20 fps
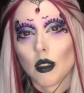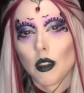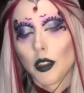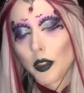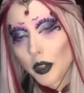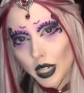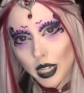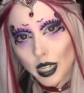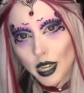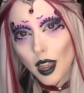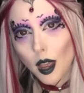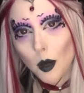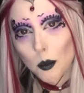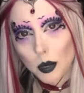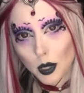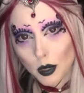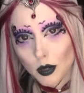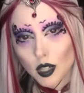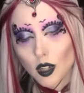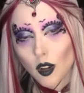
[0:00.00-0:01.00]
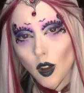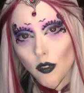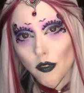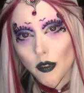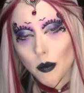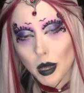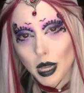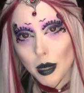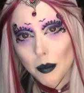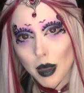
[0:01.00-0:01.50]
You're going to get her booted off
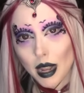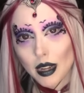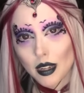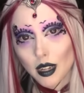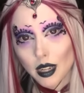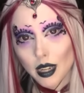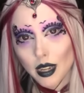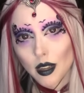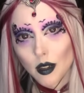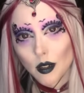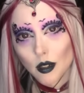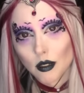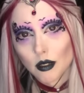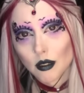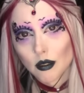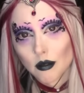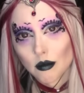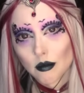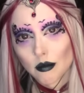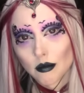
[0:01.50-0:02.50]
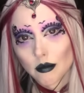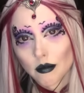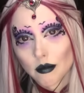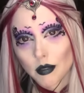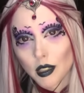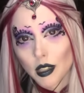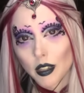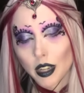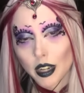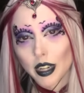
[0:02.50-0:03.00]
for being mentally ill.
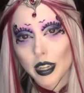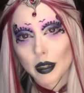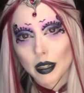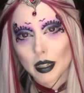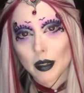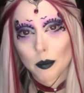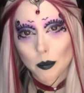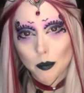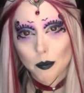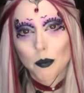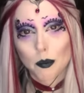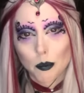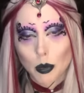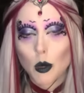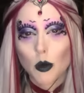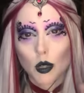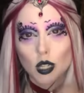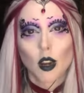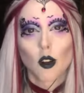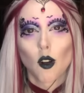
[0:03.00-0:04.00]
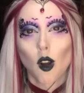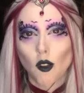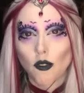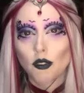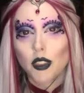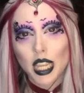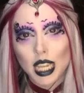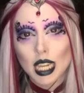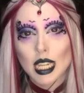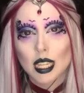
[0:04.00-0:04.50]
You're going to boot her off
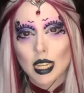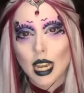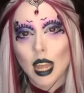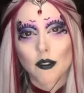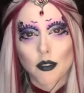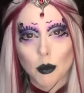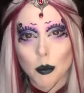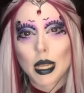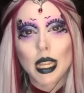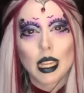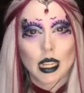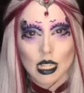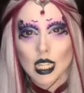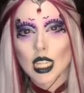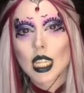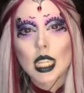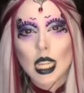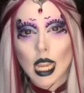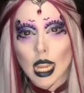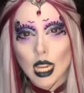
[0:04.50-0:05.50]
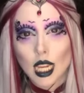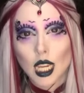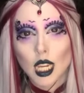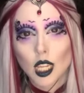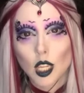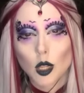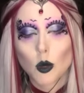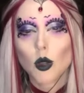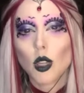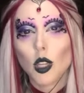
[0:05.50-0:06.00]
the internet for being sick.
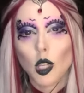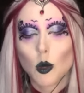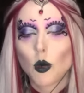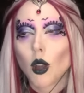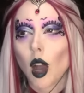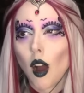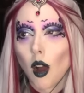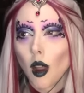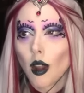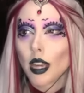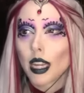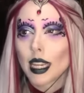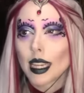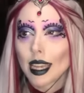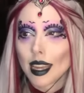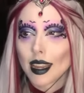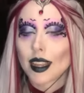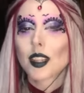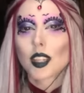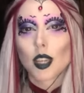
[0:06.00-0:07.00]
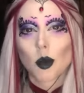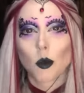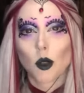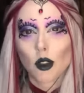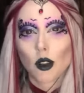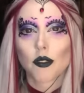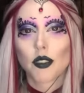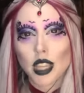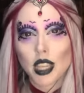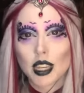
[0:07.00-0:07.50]
You can't kick
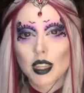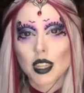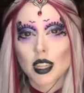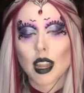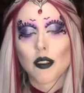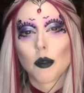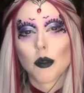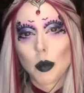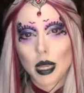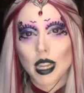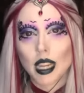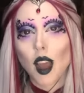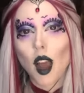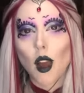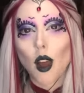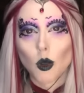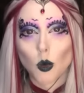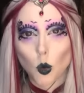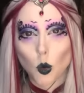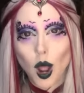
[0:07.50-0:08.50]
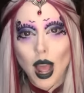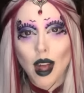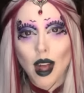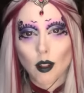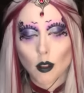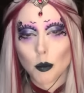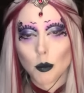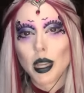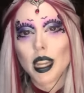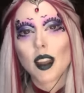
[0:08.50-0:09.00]
someone off the internet for being
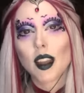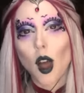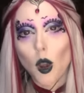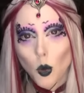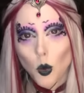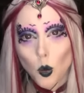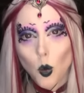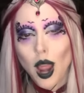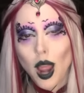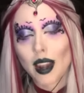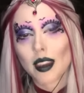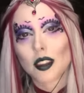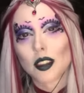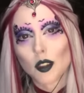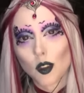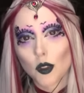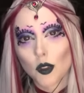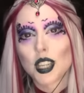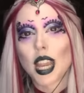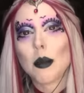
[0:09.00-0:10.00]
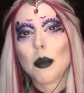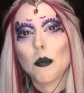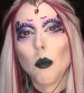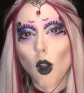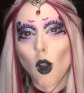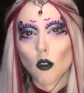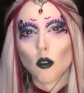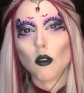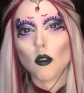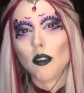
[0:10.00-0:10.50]
unwell. Being unwell is not a
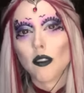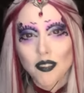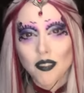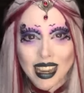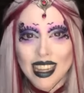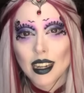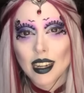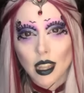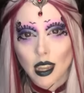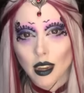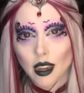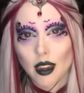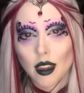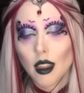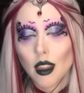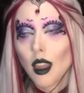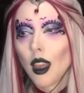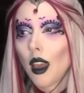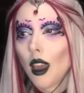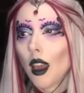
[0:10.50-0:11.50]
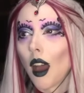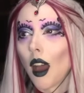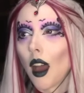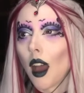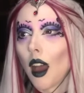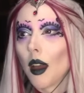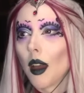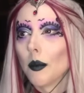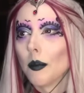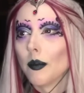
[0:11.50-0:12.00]
moral failing.
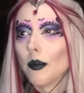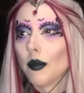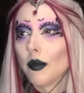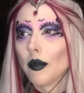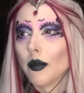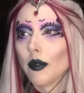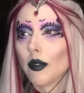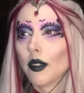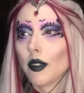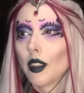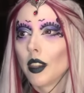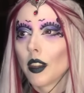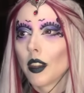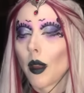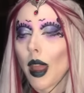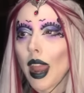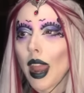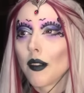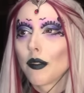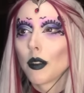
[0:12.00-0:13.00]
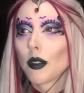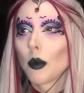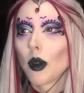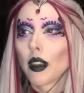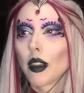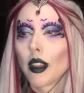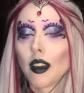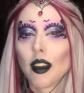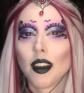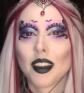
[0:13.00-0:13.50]
You know,
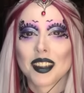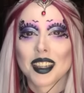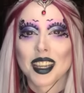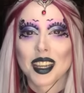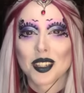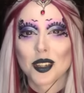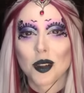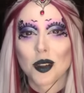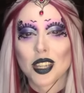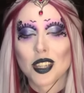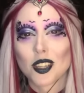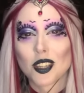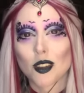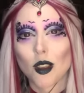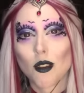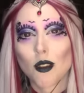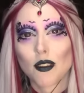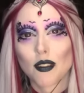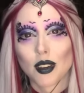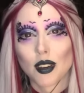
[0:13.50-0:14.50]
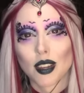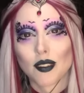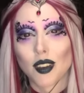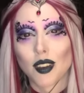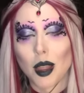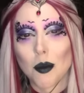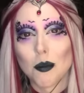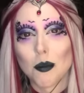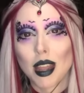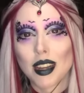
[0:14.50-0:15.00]
everyone, TikTok is so full of
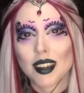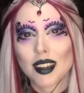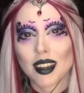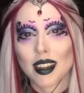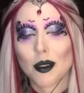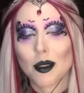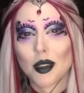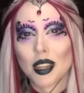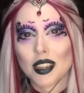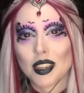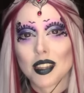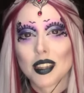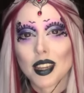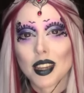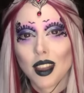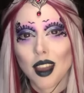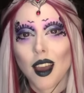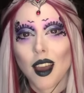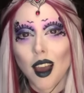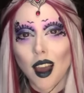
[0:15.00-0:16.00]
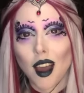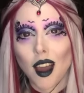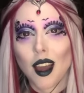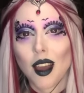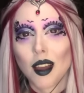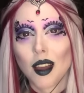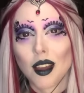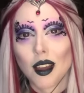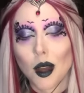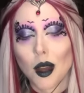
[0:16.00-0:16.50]
like mental illness
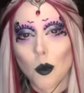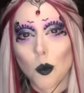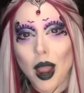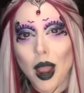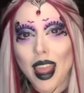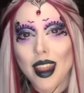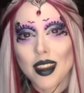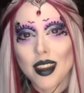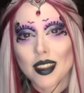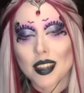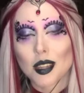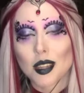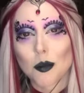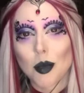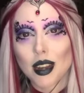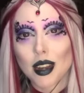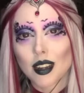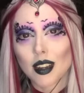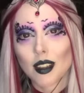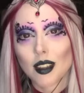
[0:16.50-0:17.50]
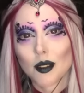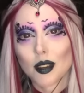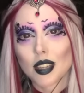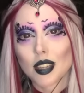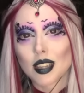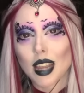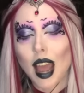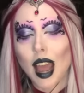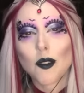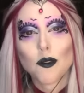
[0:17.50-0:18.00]
awareness and mental
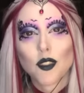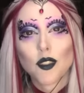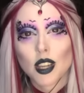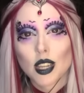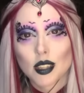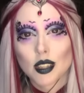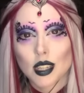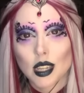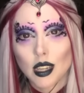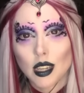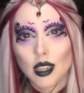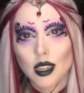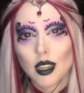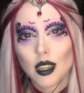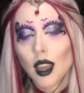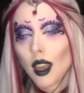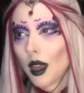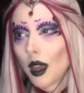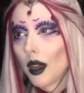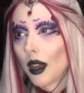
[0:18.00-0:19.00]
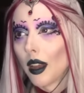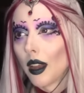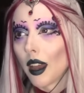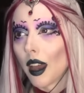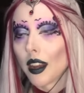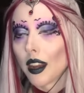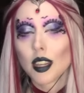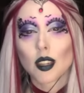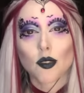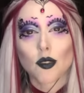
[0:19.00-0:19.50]
illness advocacy,
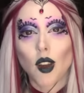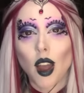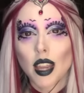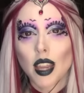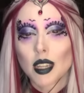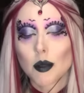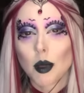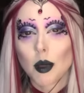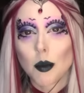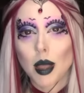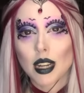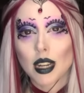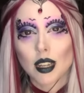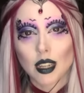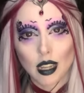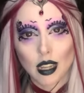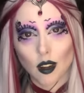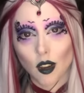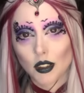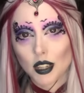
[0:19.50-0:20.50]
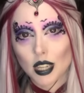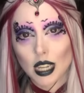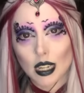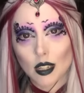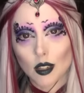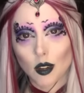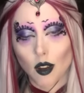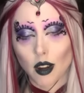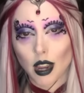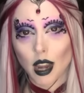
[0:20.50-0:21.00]
and it's fine to be mentally ill on
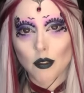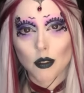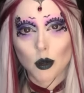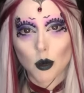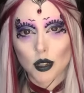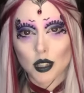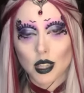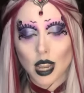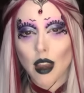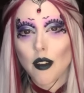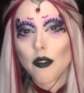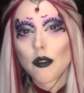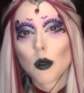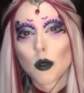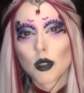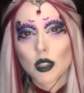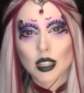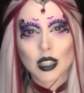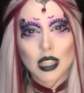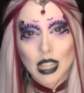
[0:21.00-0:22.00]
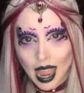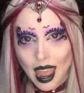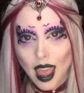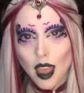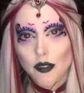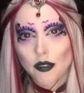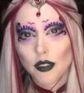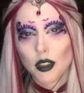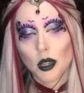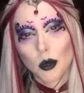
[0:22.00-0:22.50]
TikTok. Everyone's
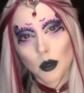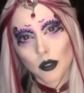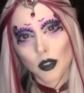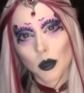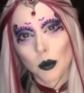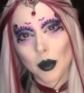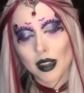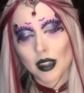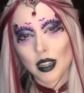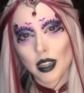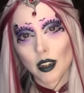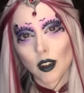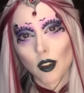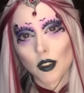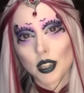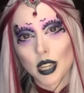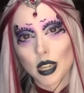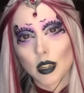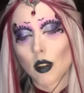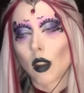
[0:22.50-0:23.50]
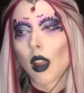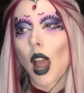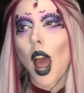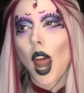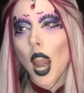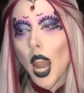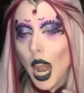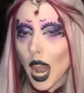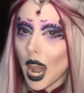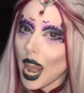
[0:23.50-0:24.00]
there for you if you're mentally ill on TikTok,
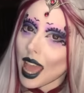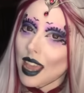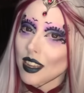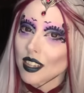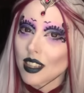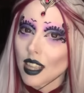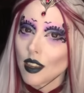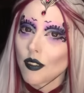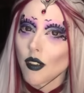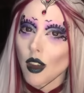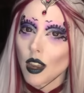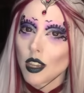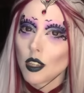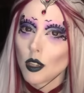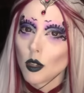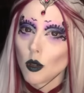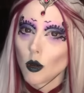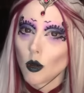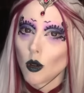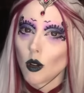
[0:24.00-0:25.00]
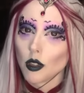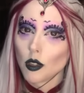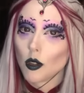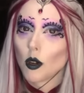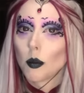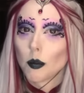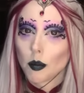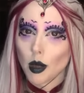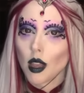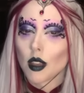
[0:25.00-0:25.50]
unless they find
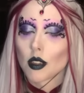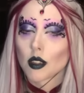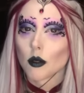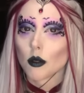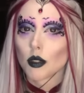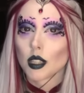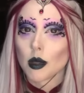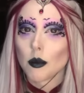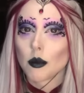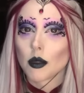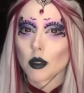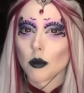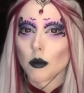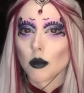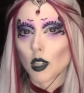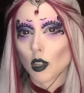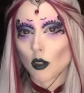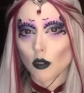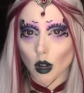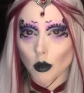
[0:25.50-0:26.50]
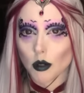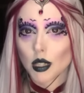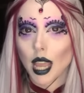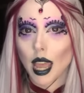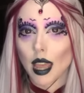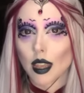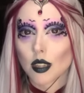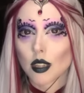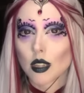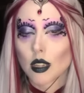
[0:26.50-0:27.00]
your personal symptoms
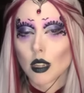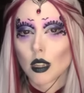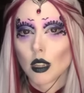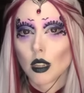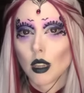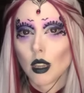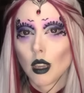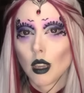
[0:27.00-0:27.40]
grotesque,